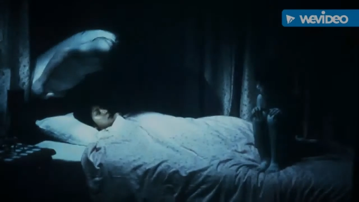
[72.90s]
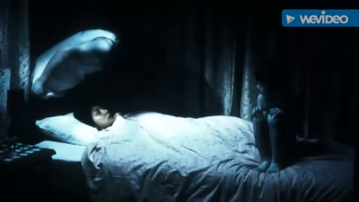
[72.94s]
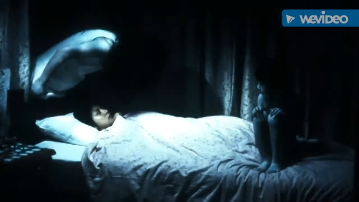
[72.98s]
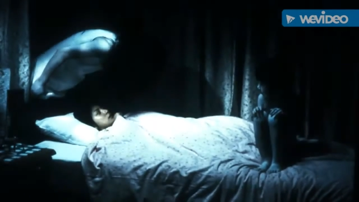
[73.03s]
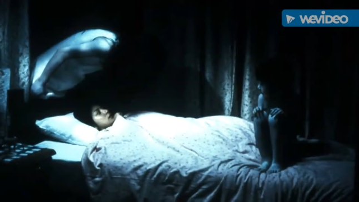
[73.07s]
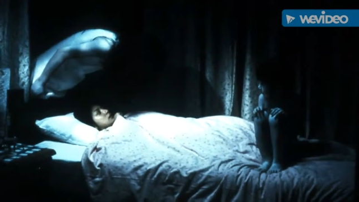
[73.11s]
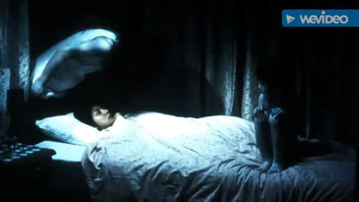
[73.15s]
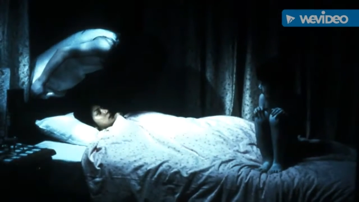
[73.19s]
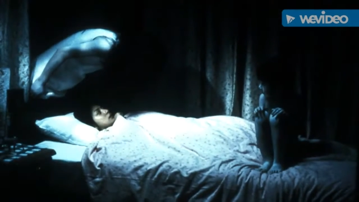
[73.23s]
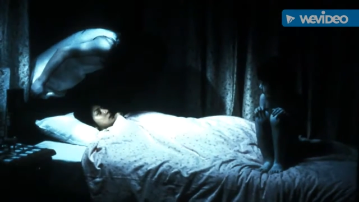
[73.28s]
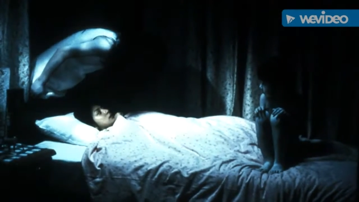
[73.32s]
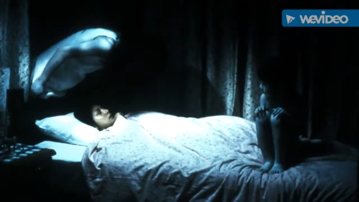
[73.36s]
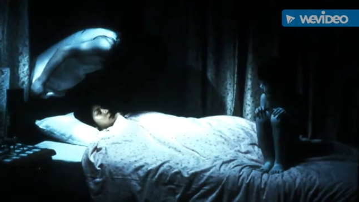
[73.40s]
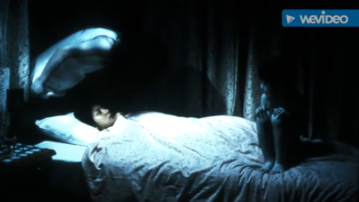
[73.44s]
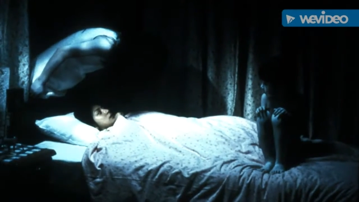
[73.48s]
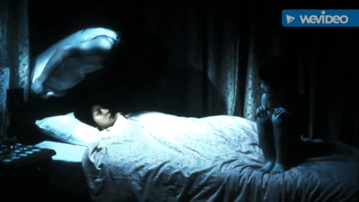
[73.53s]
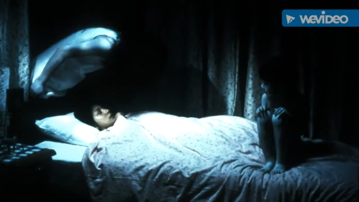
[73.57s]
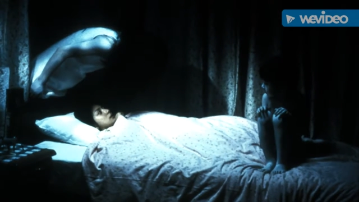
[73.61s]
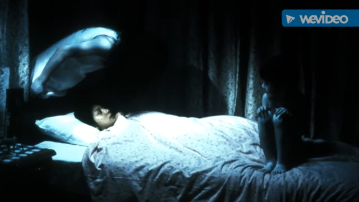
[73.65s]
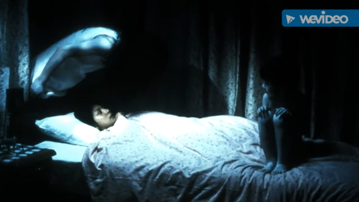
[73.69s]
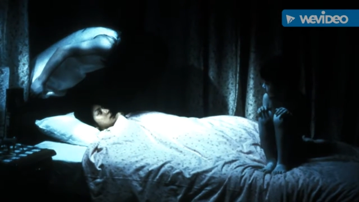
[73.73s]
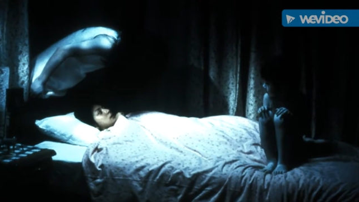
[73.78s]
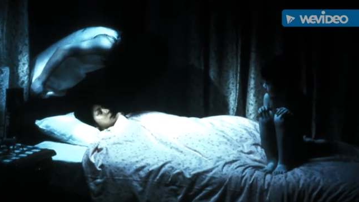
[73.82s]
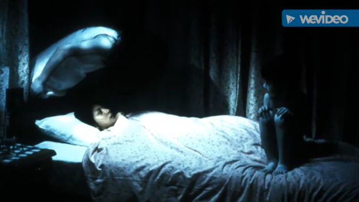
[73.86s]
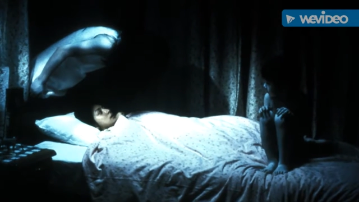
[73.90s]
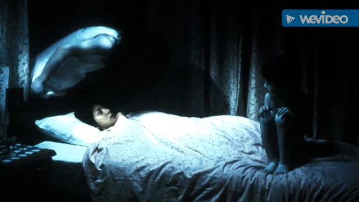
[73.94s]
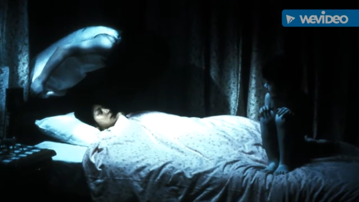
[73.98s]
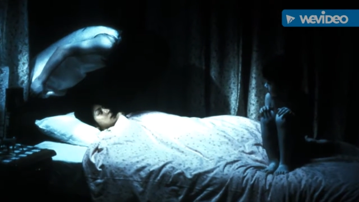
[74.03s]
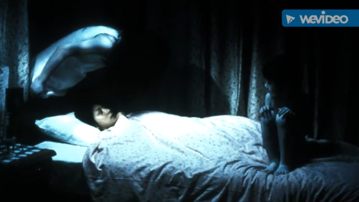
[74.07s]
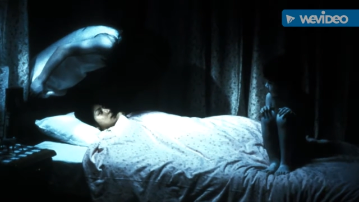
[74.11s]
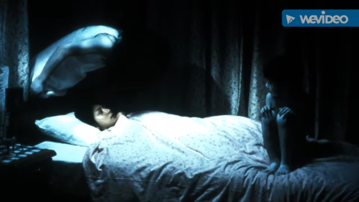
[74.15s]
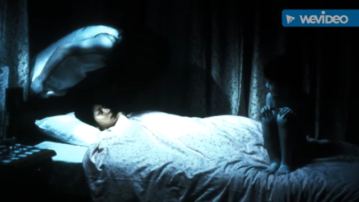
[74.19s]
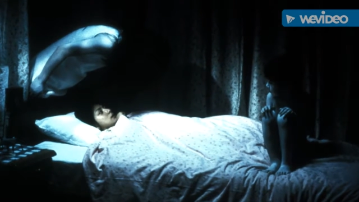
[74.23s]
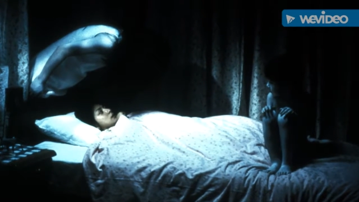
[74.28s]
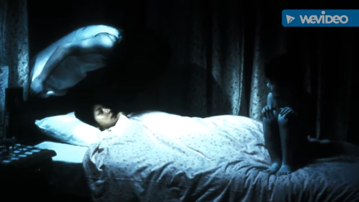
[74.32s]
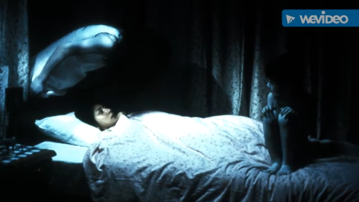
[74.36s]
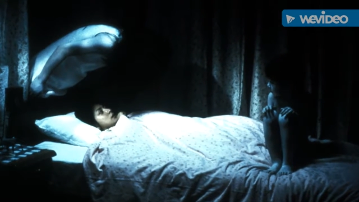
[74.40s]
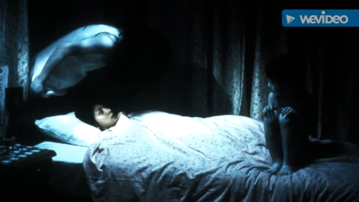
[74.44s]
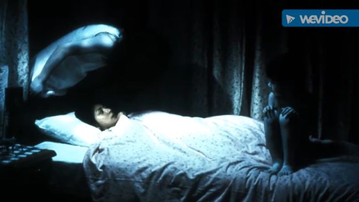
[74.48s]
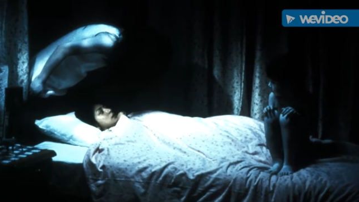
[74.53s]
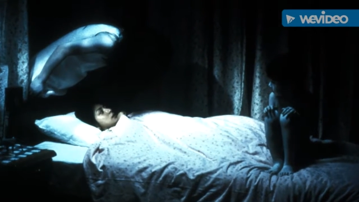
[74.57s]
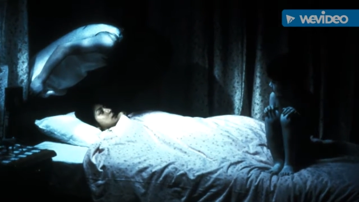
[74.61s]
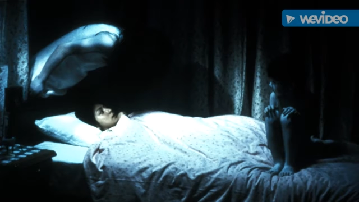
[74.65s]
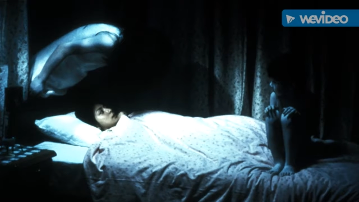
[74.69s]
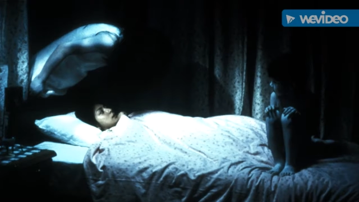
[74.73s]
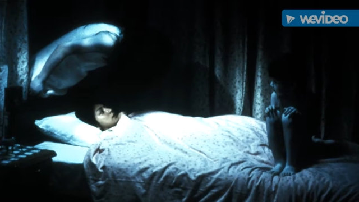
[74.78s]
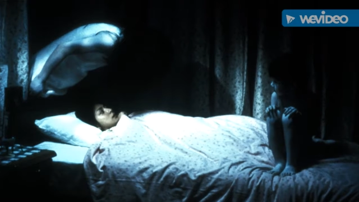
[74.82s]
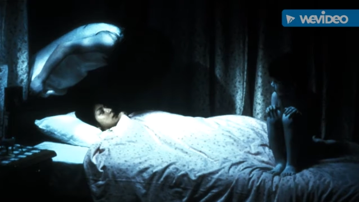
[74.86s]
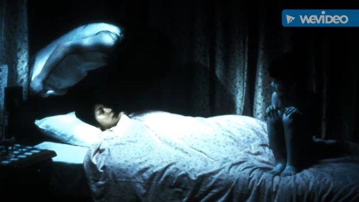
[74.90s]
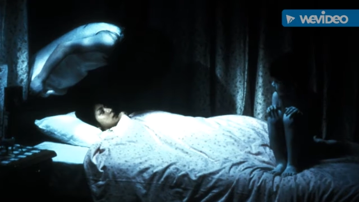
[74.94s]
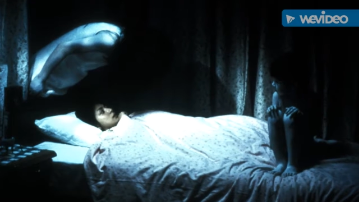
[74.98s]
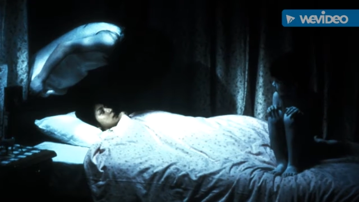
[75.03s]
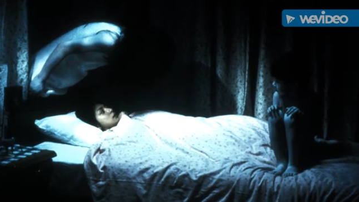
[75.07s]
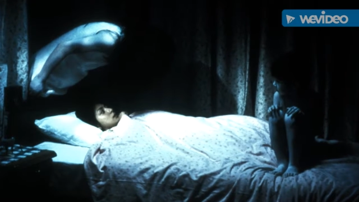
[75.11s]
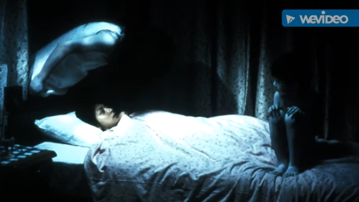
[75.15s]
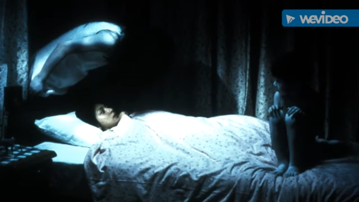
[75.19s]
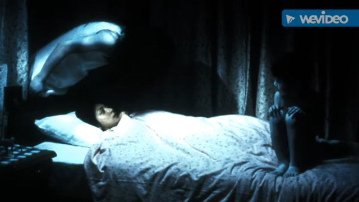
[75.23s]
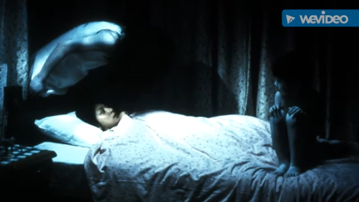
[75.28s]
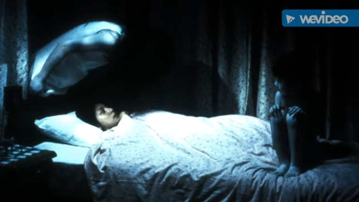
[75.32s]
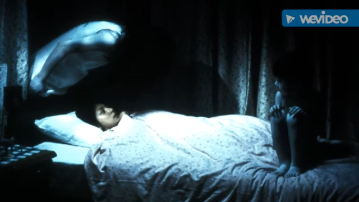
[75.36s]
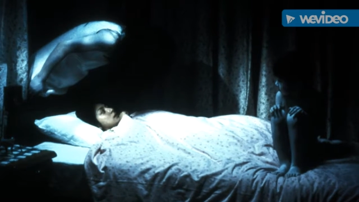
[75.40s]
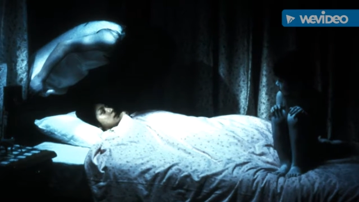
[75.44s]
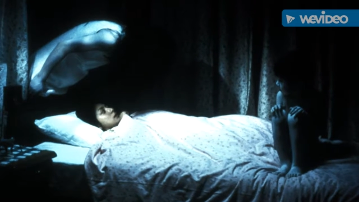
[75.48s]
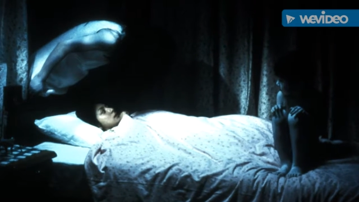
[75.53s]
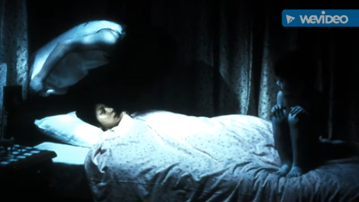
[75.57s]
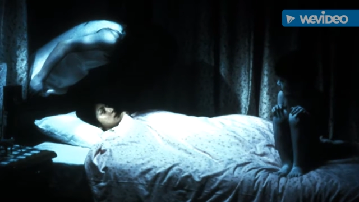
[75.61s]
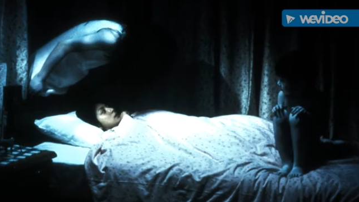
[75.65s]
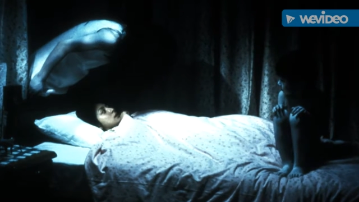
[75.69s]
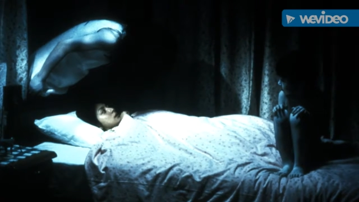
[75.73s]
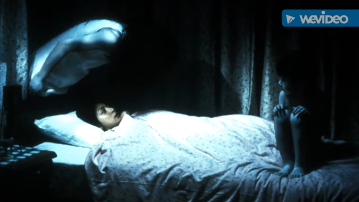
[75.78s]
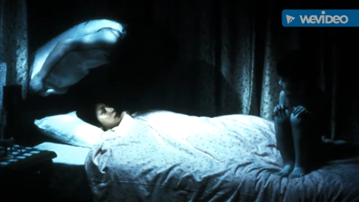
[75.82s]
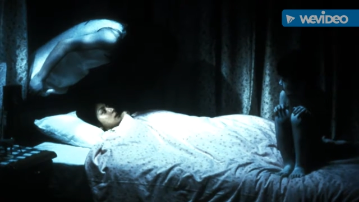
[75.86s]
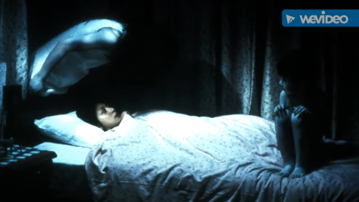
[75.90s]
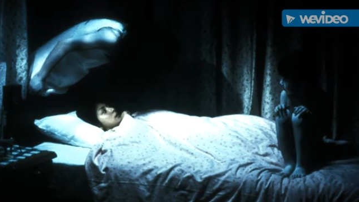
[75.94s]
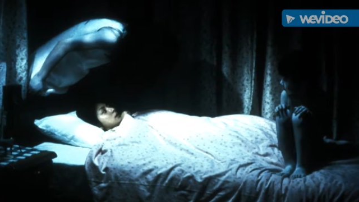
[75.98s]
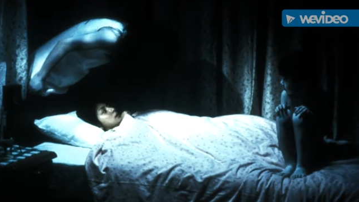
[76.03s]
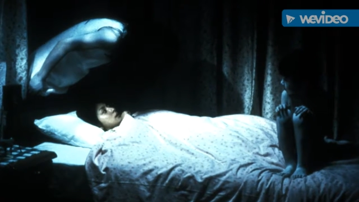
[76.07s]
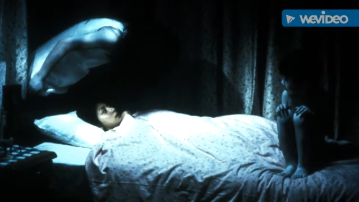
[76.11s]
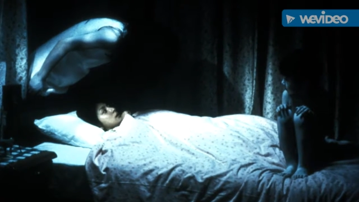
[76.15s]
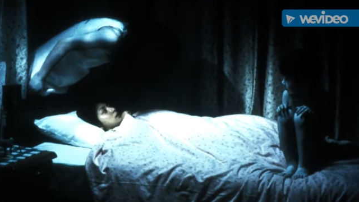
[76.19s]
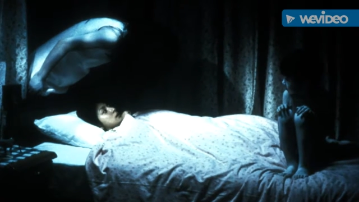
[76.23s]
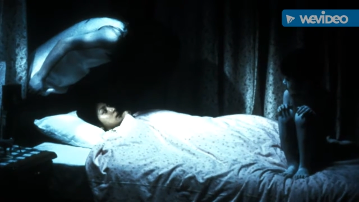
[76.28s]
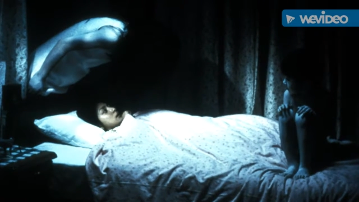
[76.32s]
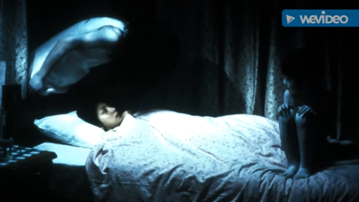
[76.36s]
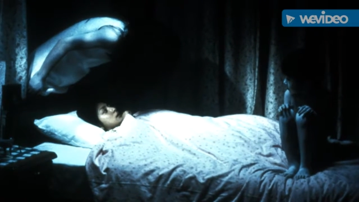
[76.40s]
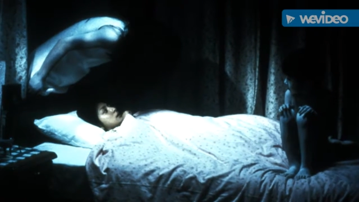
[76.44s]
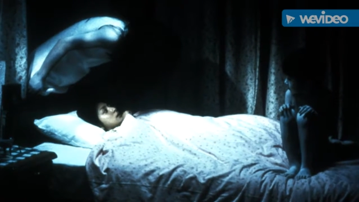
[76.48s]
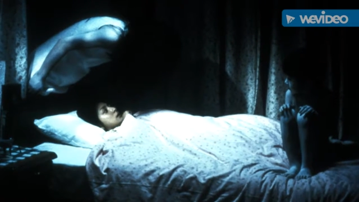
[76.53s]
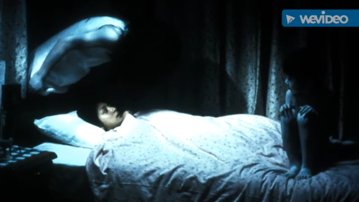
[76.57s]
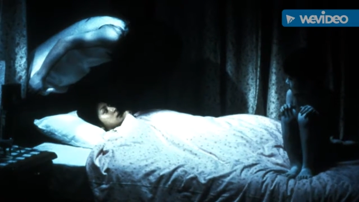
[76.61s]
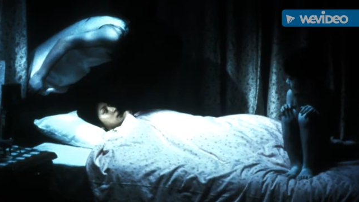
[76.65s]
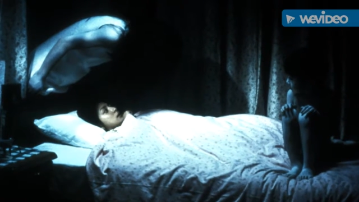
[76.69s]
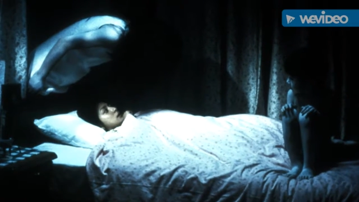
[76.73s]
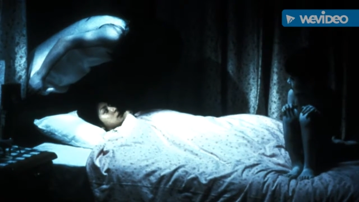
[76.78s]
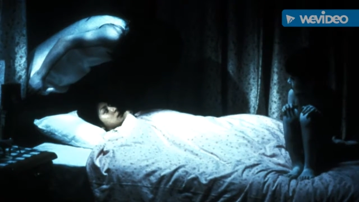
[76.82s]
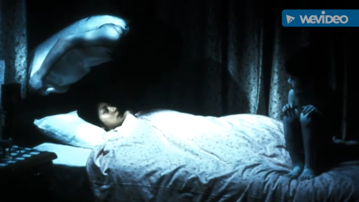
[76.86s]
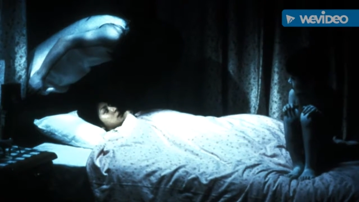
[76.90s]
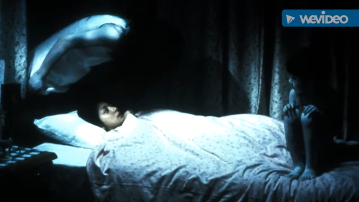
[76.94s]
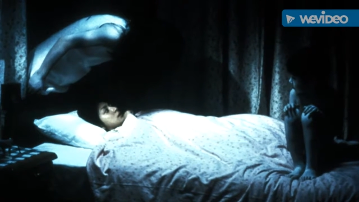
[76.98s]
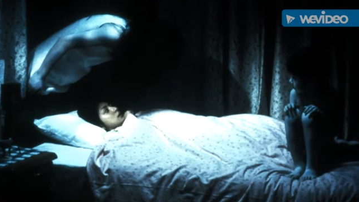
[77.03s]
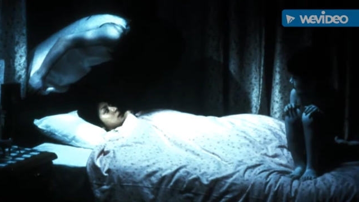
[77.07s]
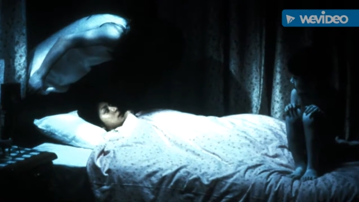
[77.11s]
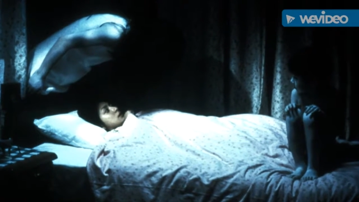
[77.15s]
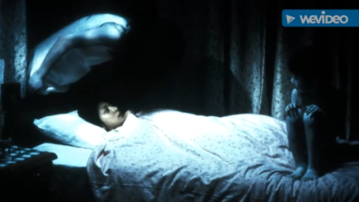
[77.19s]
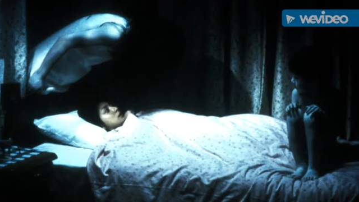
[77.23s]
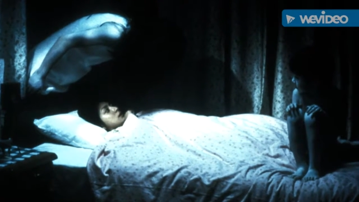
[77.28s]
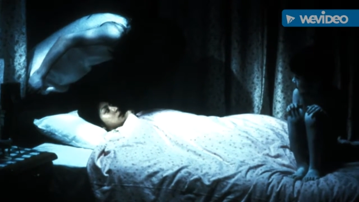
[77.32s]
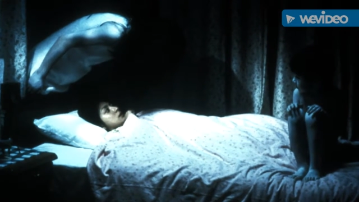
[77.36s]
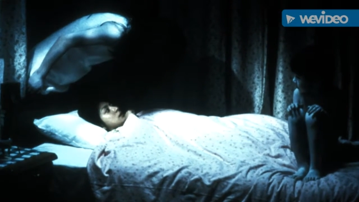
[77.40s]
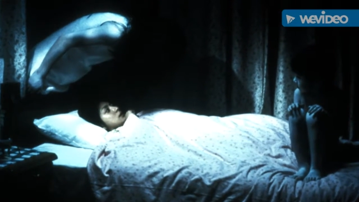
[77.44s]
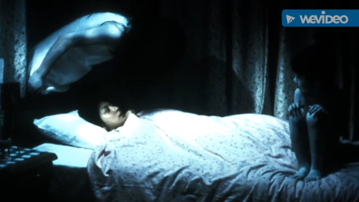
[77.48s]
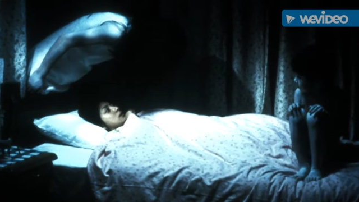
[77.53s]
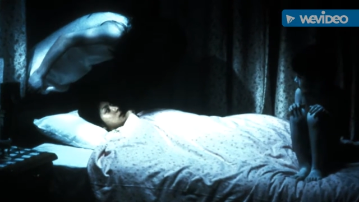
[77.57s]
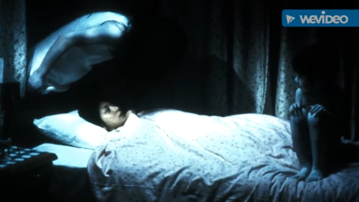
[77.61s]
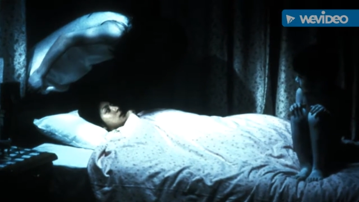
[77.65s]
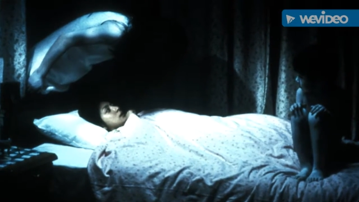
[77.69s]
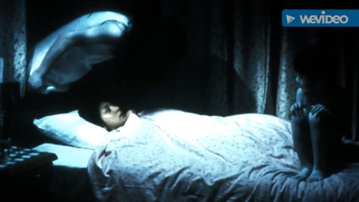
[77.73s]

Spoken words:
(no speaker visible)